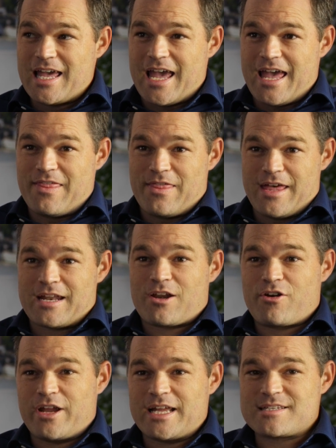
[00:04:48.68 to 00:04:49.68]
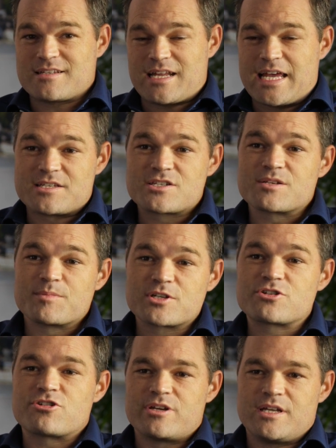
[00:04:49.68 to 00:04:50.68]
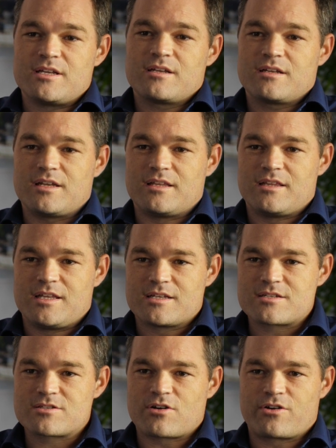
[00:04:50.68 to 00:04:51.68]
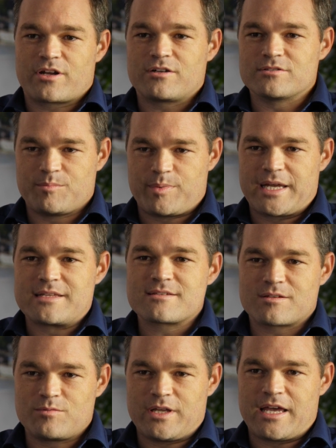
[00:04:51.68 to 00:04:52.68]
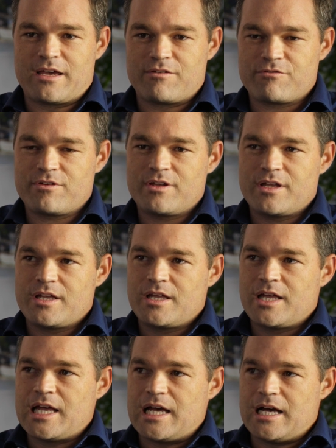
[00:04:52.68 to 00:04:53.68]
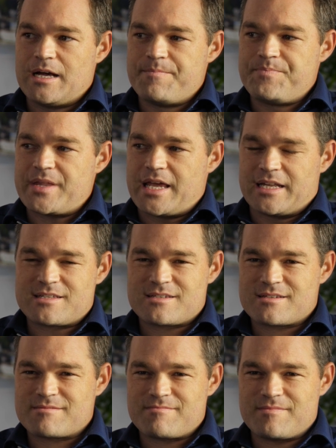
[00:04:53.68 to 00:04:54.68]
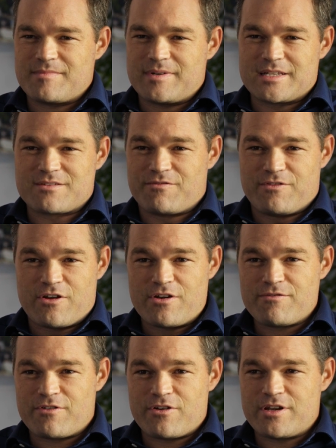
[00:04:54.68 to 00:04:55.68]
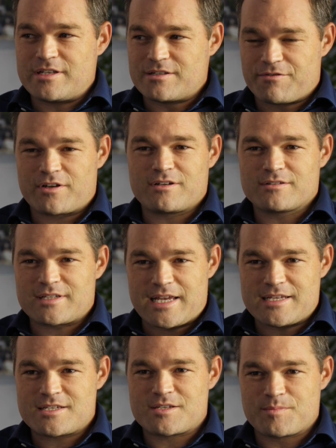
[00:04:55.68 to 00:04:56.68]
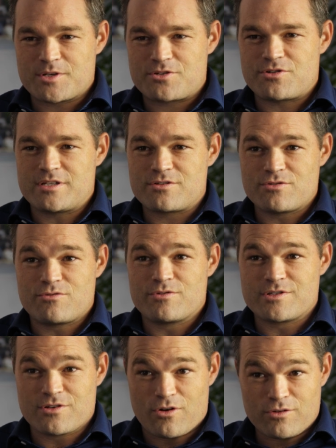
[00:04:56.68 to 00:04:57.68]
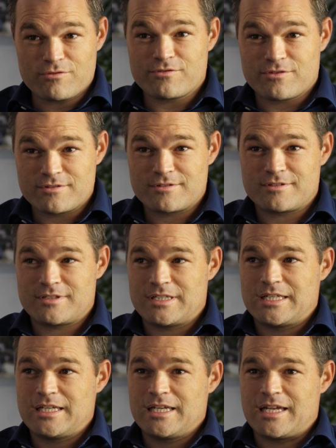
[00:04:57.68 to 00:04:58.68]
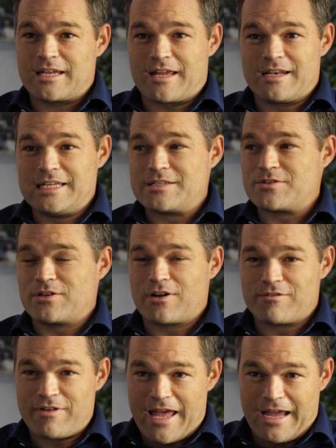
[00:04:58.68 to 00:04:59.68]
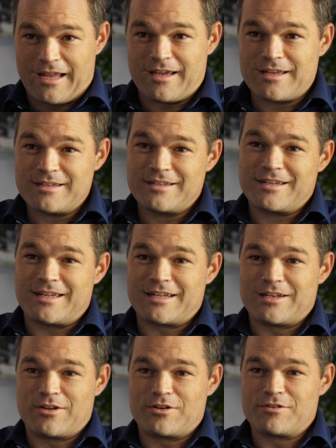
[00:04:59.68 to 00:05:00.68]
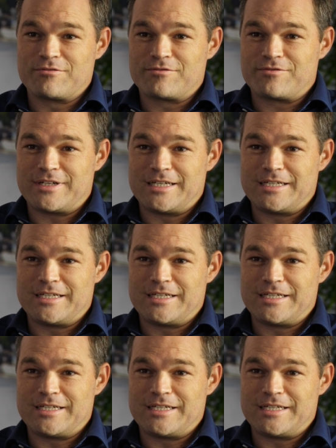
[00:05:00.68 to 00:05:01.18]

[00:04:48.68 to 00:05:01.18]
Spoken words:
And that creates an asymmetry in the historical debates that we have. And it's a very, very difficult asymmetry to resolve. It can lead to a lot of anger, and a lot of